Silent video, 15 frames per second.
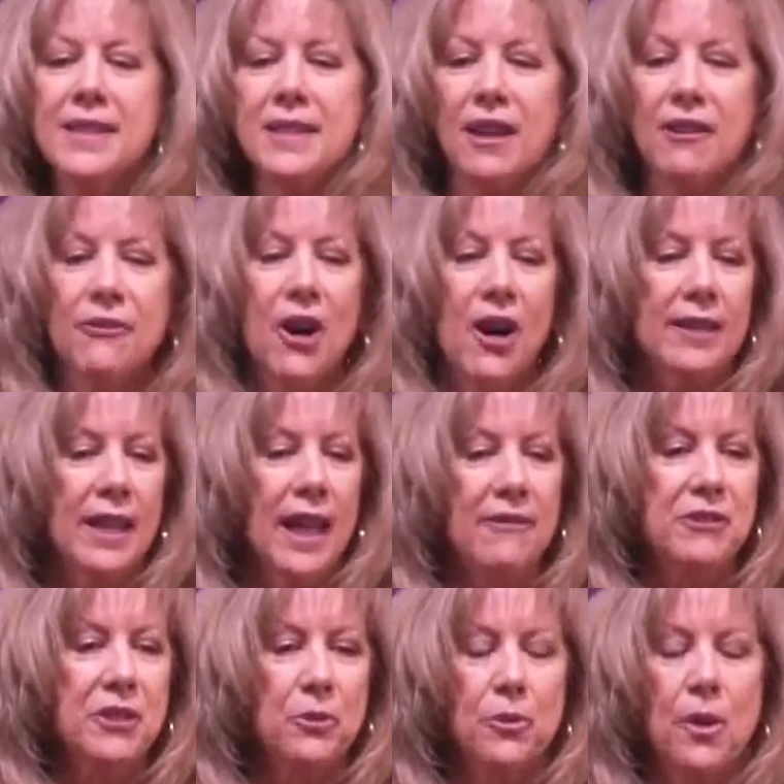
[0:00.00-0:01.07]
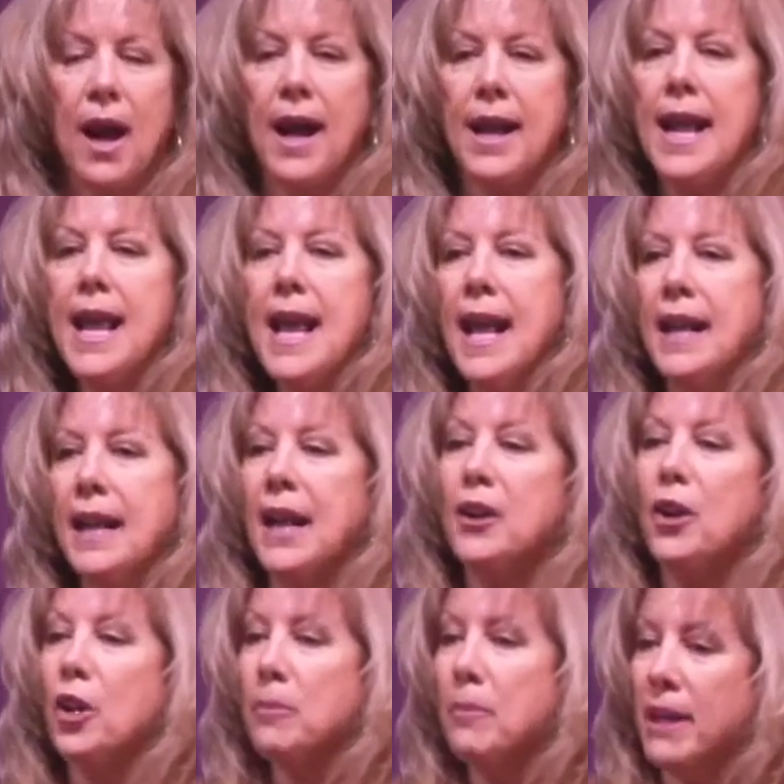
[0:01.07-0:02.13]
stuff on left and right. And I'd
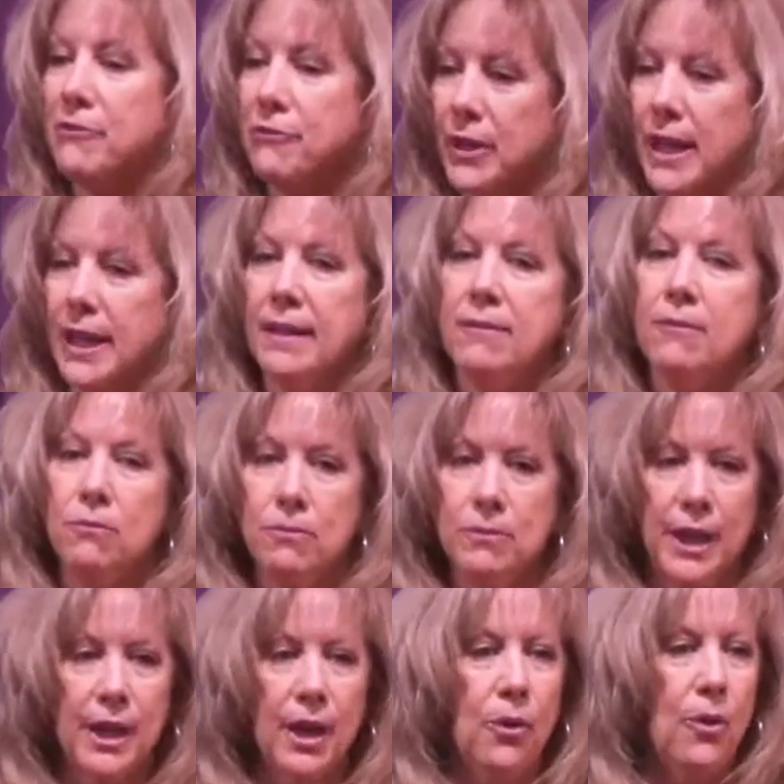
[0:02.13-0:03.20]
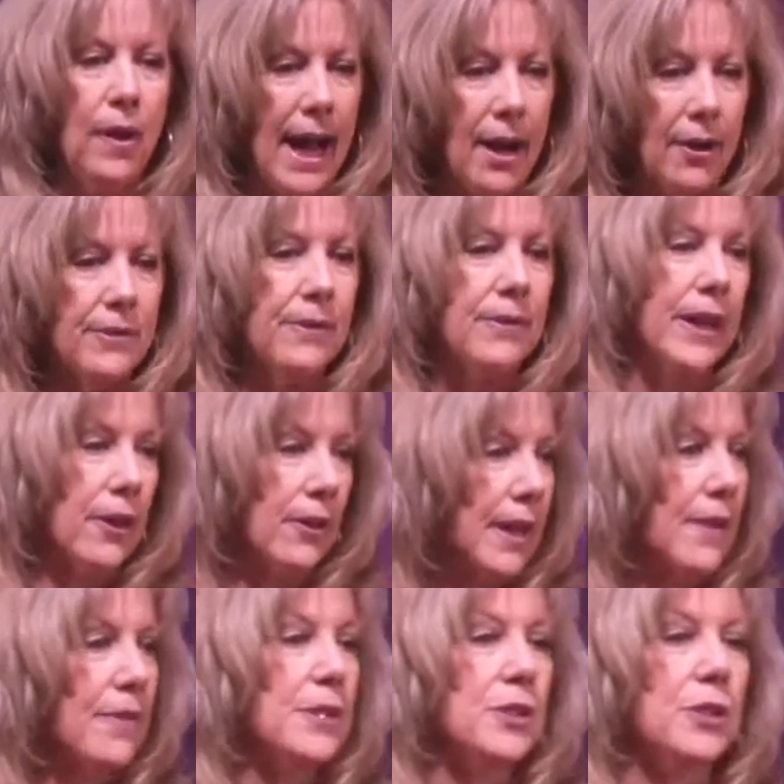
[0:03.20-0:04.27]
heard my friend, you know, out there
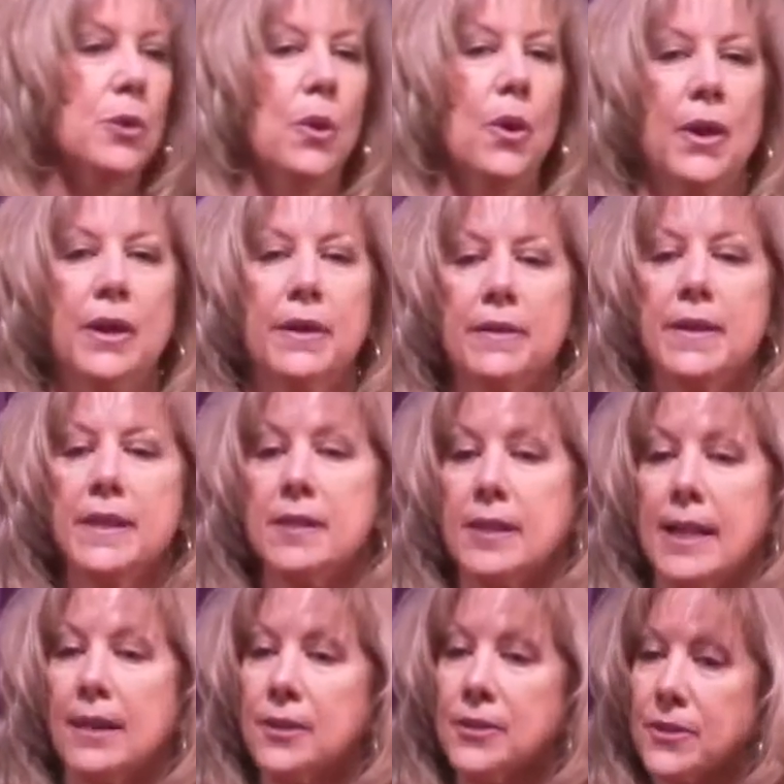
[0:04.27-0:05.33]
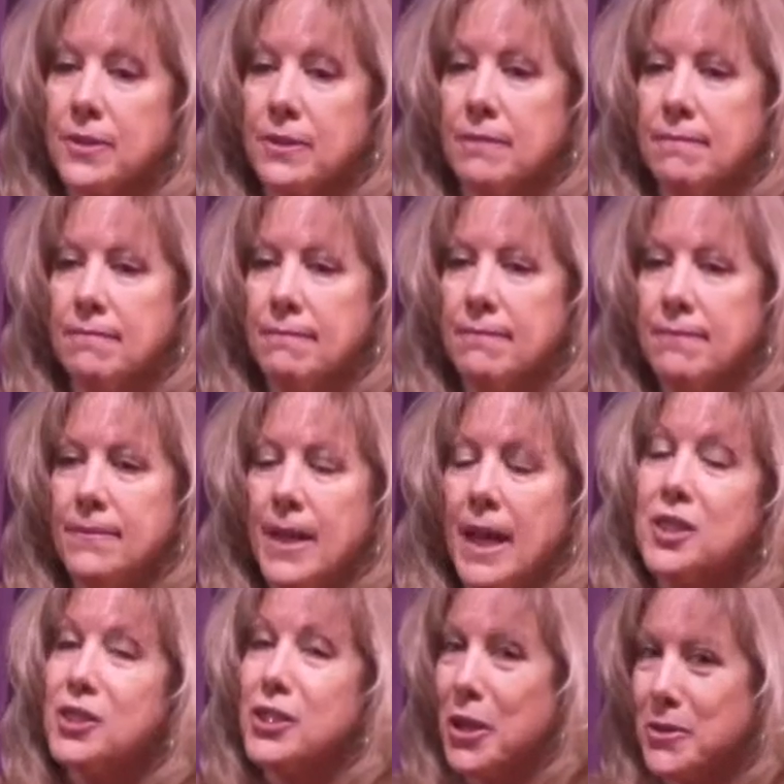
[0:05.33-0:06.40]
in the store, and the sales
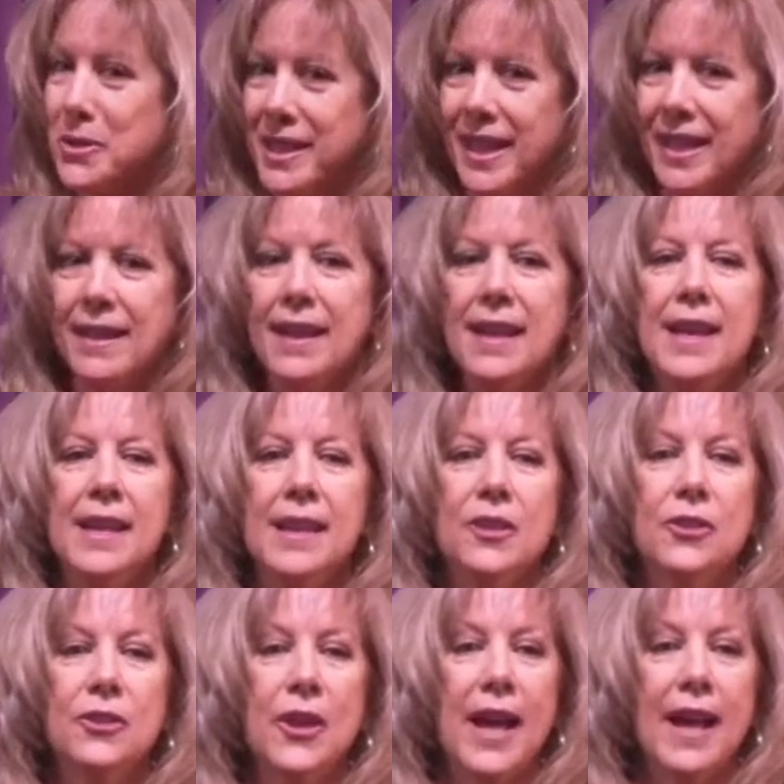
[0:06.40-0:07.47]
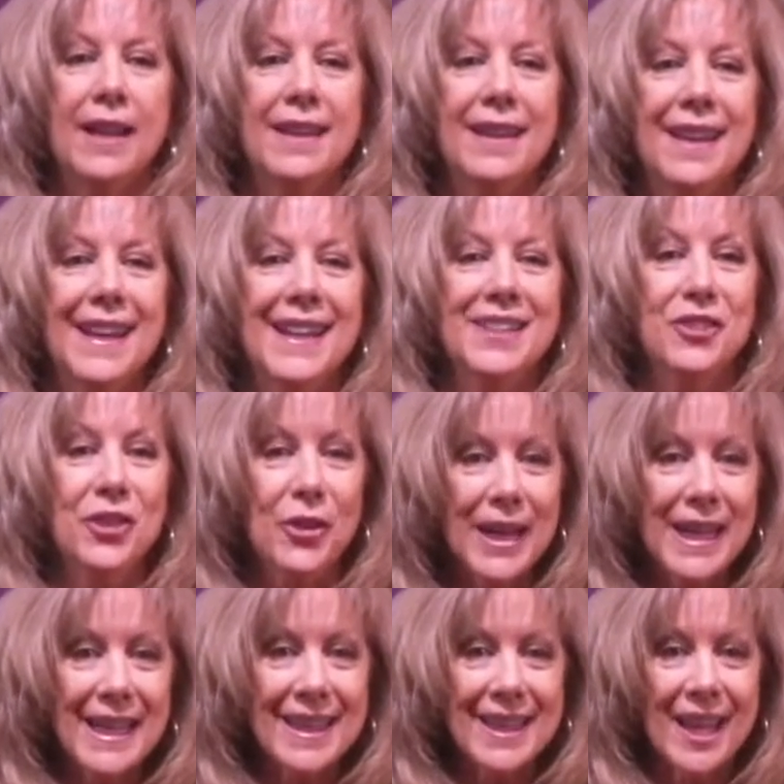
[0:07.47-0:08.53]
associate said, is there
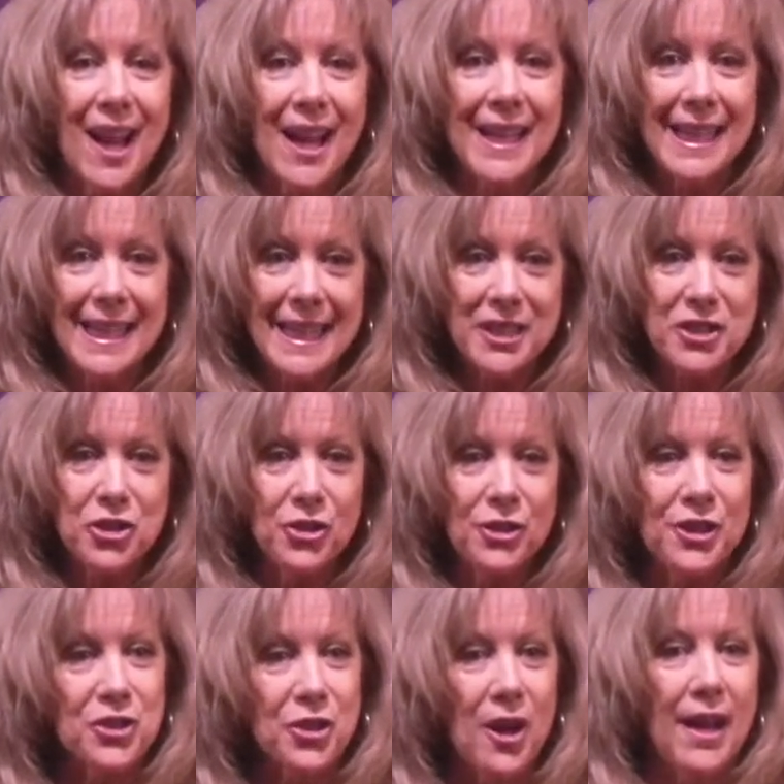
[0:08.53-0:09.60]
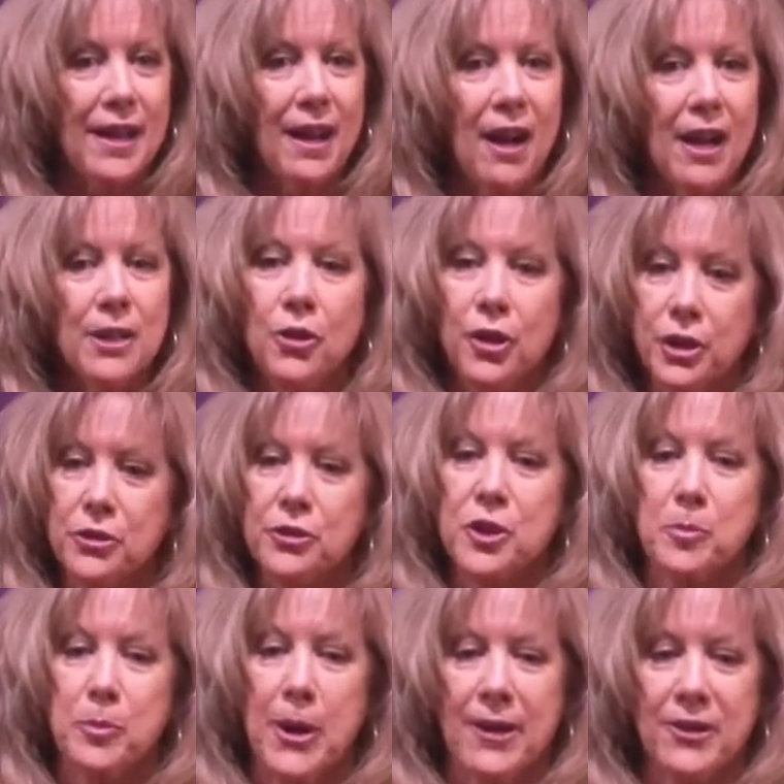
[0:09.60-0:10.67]
anything I can get you to try on, or are you
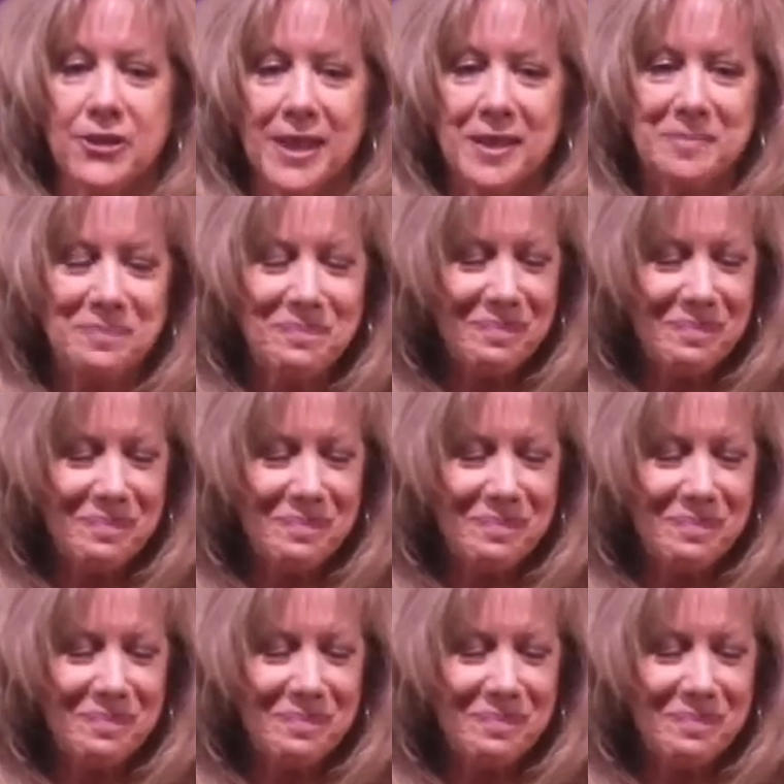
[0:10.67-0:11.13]
just browsing?